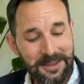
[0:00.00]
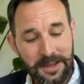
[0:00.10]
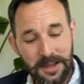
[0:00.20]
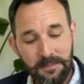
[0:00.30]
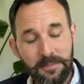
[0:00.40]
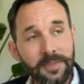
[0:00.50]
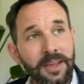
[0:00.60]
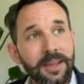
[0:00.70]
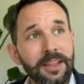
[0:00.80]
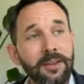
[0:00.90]

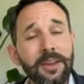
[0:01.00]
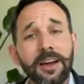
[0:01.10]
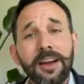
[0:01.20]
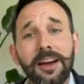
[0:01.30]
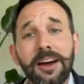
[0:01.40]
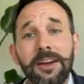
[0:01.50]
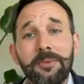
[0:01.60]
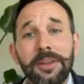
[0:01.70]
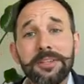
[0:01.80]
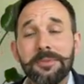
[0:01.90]
I
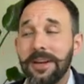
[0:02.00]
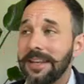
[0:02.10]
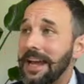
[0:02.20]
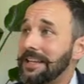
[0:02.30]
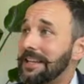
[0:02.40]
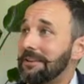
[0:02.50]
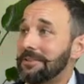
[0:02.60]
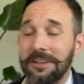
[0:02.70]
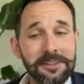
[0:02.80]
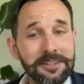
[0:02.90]
went to my dad's house
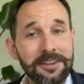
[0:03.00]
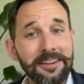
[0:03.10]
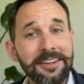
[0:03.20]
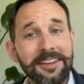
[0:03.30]
last night.